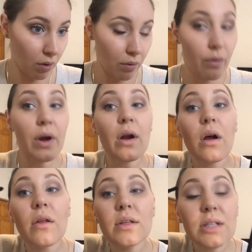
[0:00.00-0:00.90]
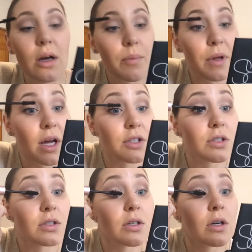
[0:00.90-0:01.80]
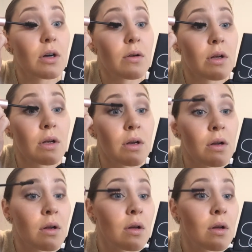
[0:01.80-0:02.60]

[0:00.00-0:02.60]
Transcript: Alright, all the top lashes are coated.